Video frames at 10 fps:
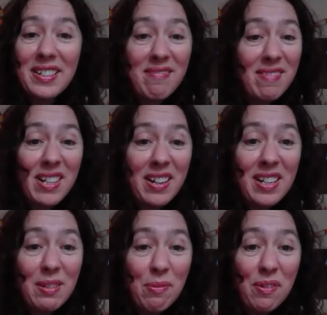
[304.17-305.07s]

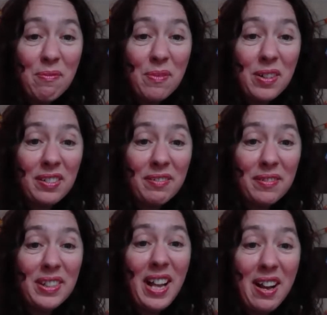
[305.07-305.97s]
science will will
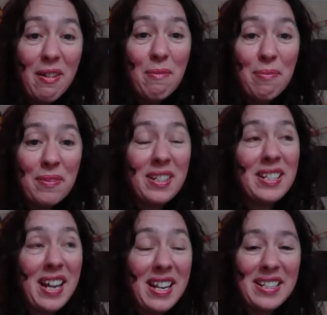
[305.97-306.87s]
will help. It
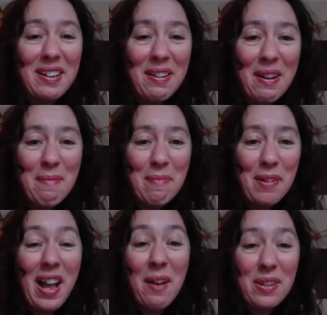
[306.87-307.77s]
takes time,
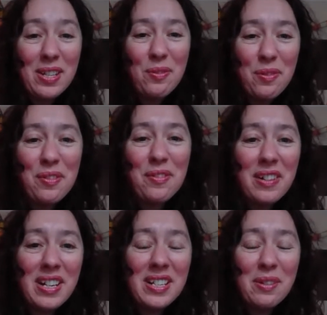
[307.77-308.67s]
but how
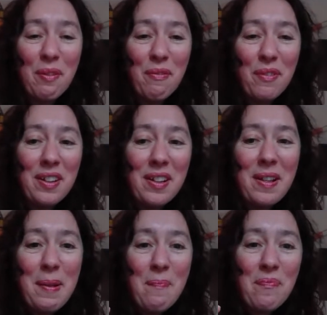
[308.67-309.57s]
extraordinary to have,
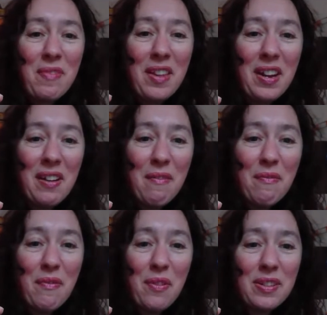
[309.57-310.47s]
you know,
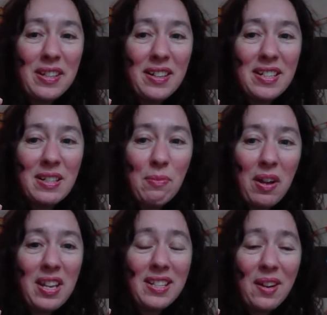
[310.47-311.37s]
for scientists
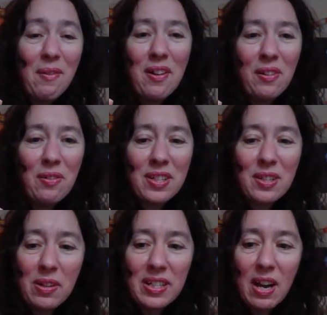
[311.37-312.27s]
working so hard across the
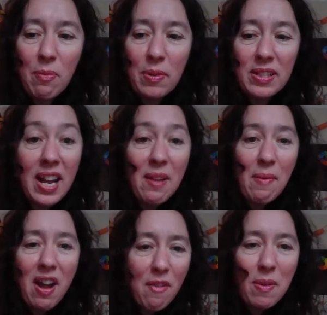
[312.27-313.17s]
world to help us.
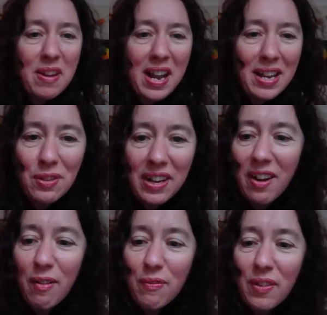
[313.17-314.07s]
Anyway, I've been nattering
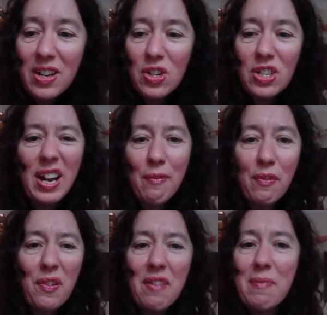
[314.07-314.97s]
enough. I usually chat for
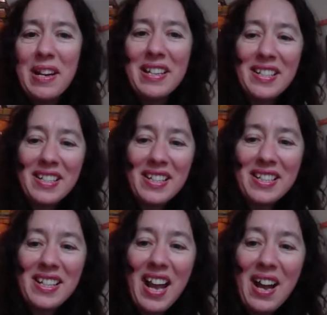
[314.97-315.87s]
five minutes just
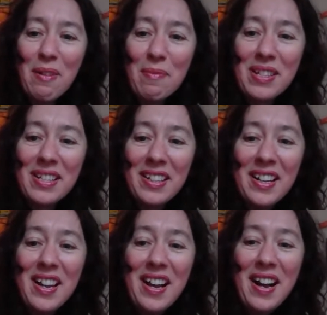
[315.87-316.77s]
because it helps.
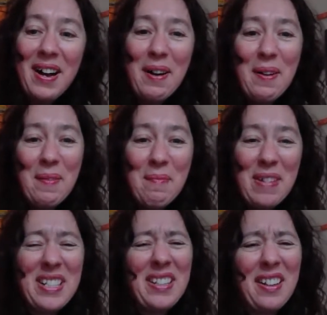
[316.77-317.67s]
Um,
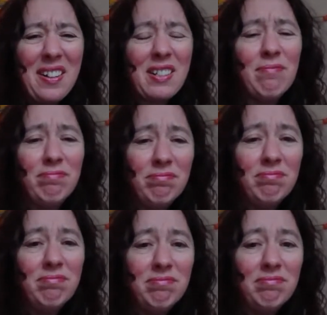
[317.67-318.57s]
miss the hugs,
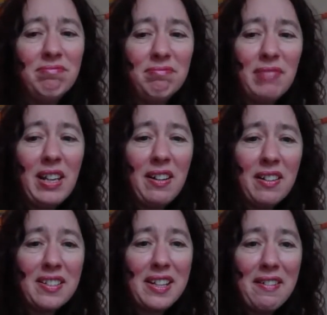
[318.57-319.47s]
mm, big
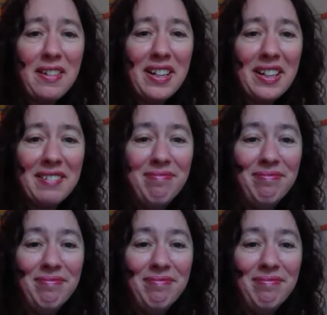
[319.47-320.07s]
hugs, Eric.